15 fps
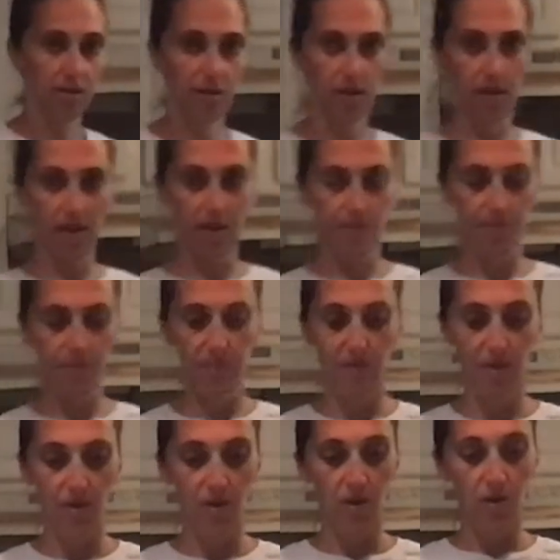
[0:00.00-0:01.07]
Okay,
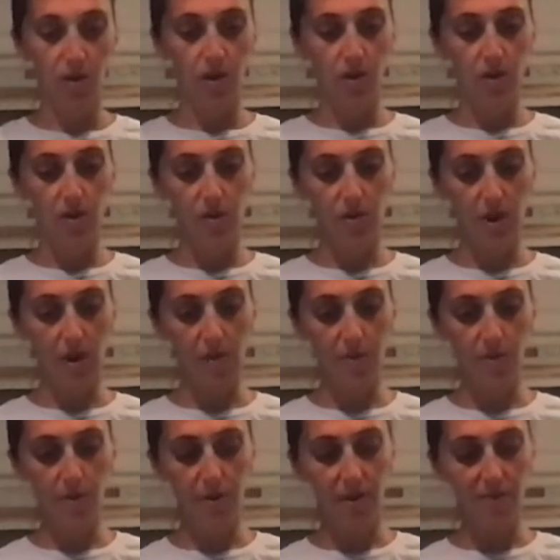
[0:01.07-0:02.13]
so I'll
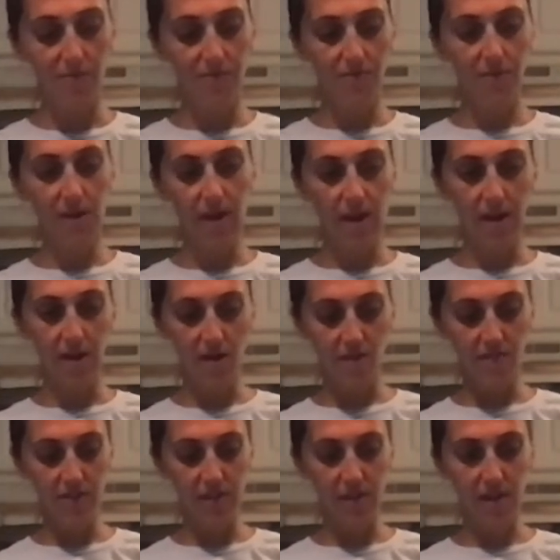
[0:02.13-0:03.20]
pour that right over
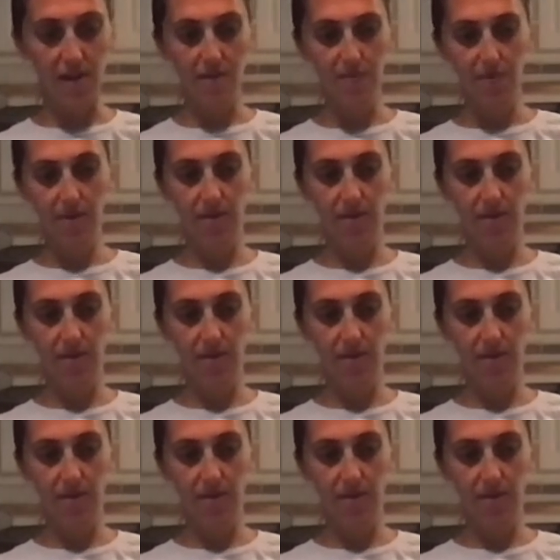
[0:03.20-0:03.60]
top.